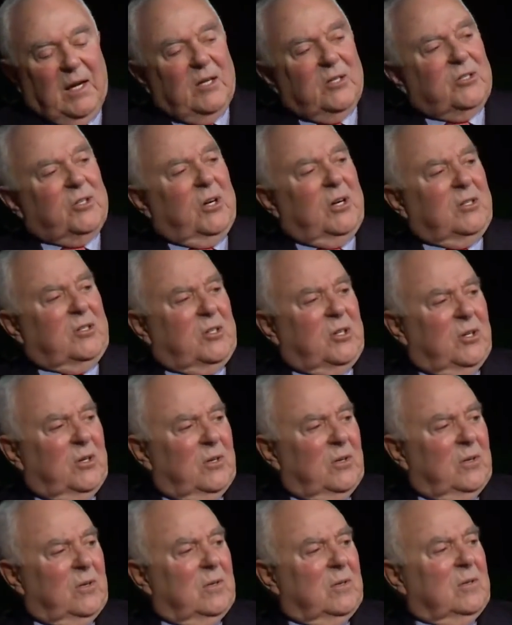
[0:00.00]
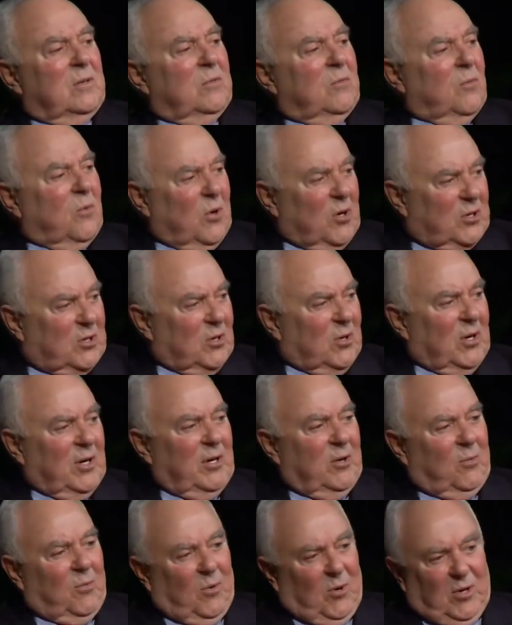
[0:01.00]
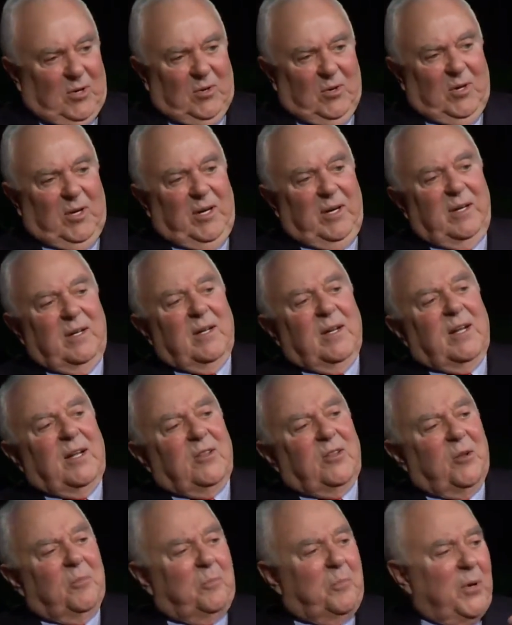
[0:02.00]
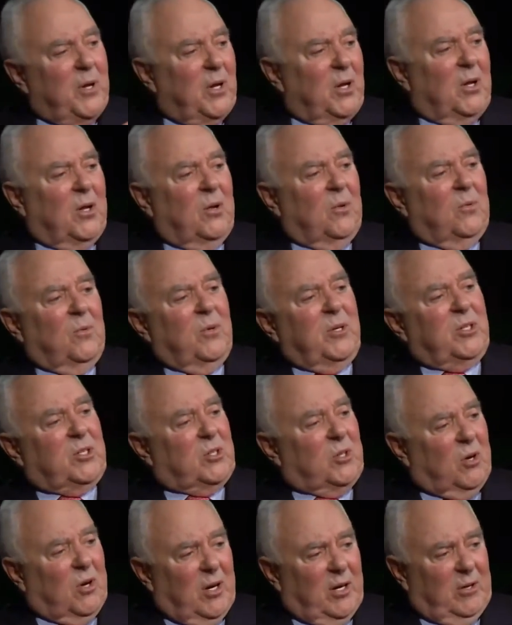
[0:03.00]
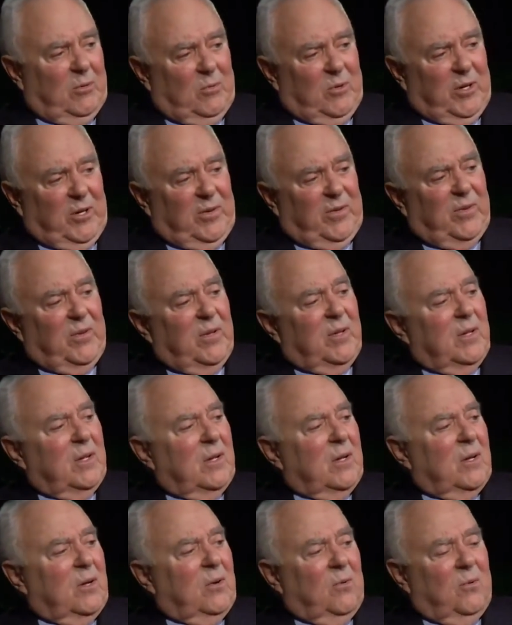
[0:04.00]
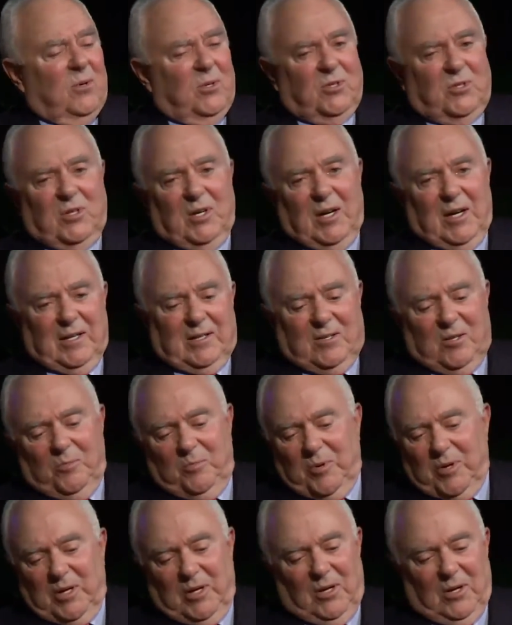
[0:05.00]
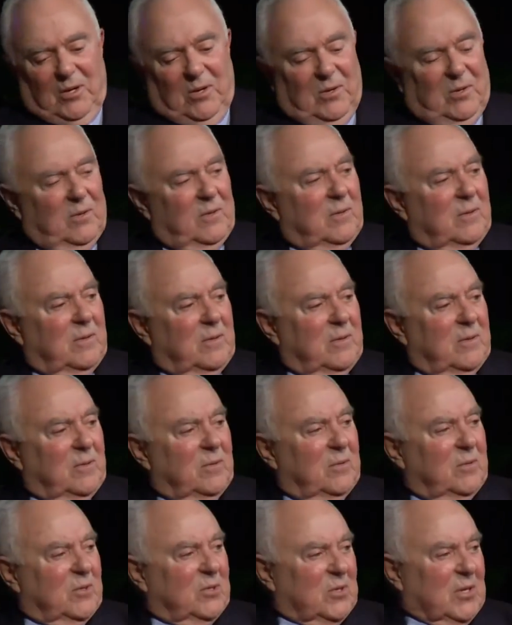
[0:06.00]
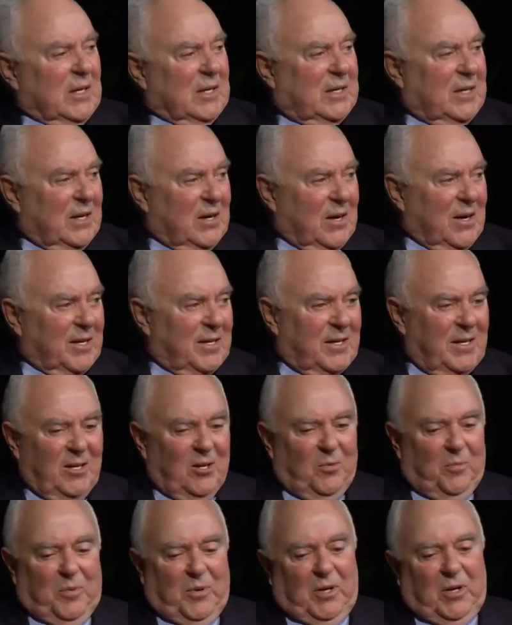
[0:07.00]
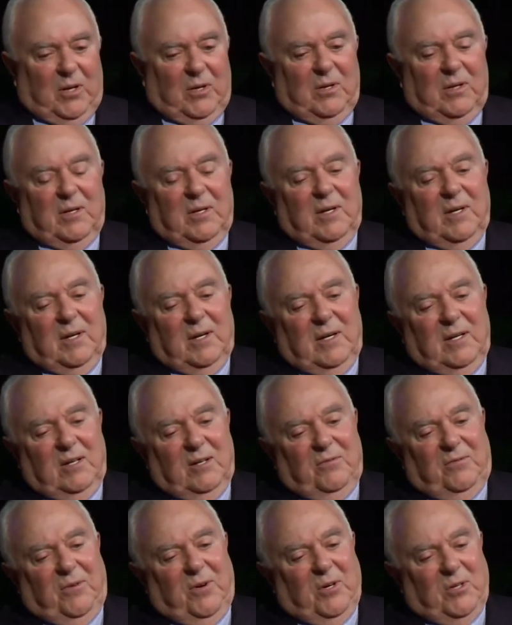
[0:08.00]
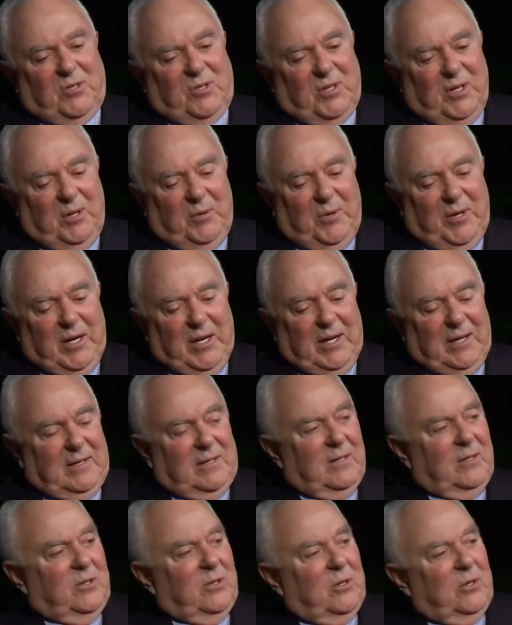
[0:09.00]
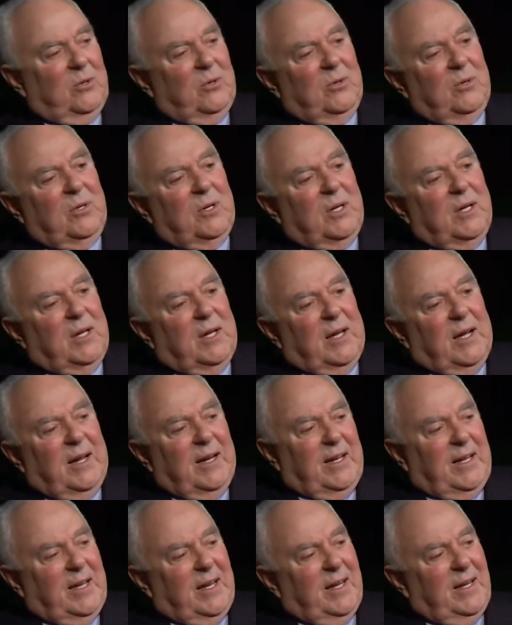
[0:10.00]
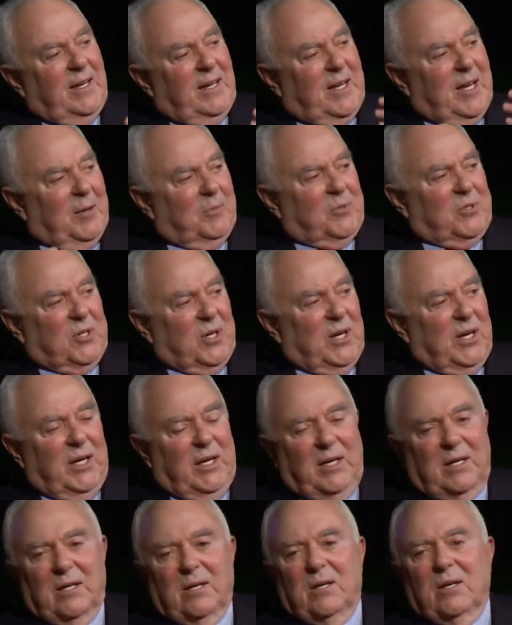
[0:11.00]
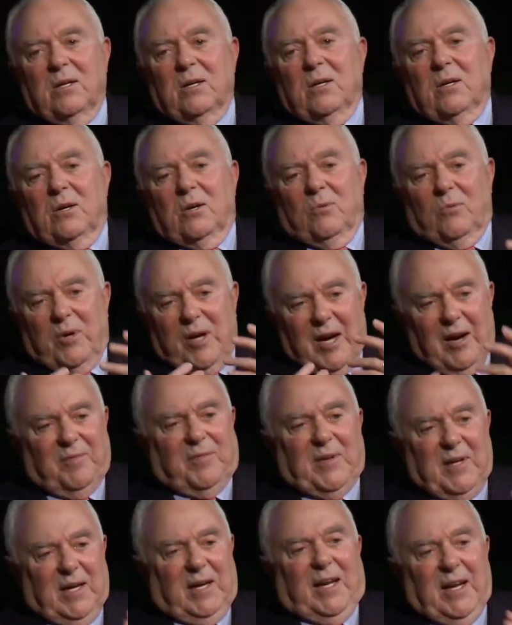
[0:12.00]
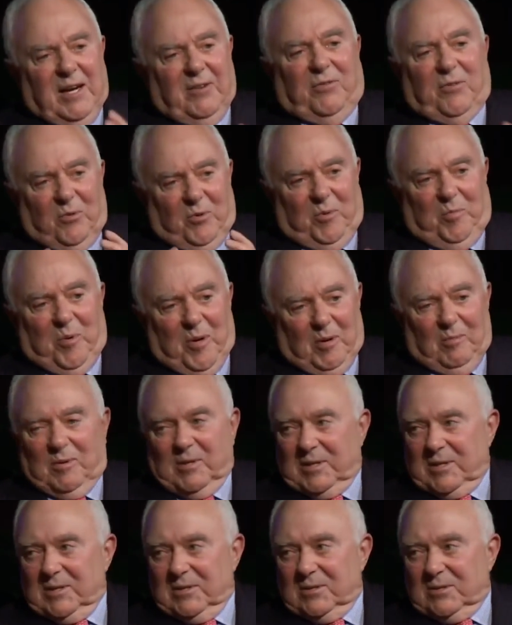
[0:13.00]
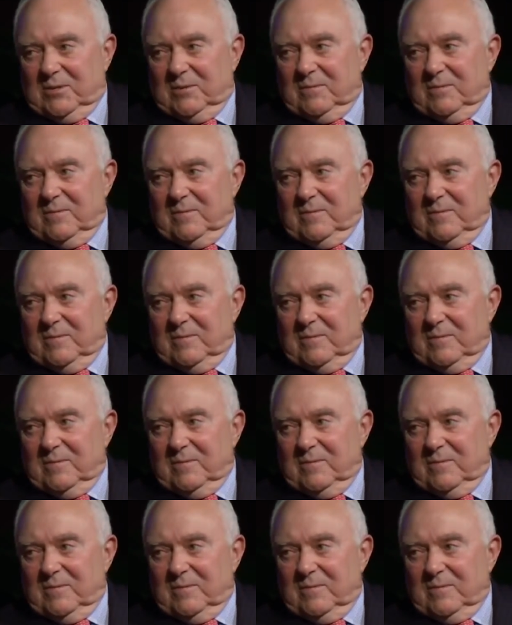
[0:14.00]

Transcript: Johnson worked on it, worked on it. The bill we started with was not the bill, was not the ideal bill. The first thing we had to do, and he kept saying, we have to get half the Republicans.